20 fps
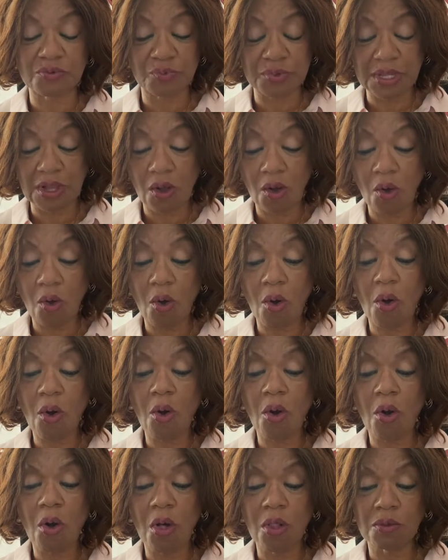We
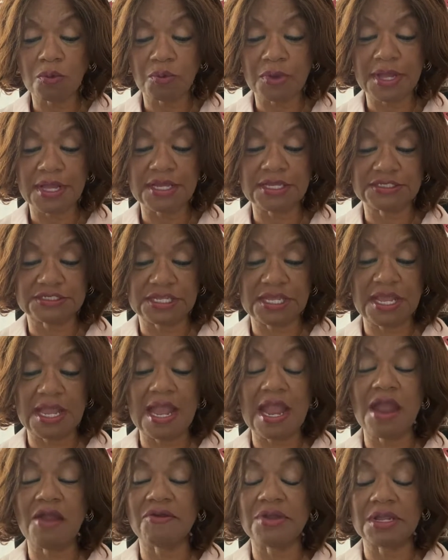always
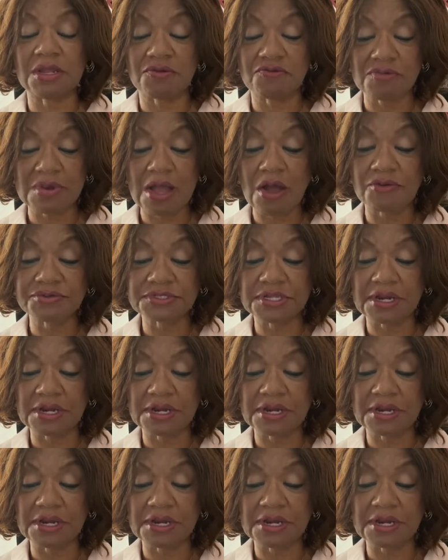carry around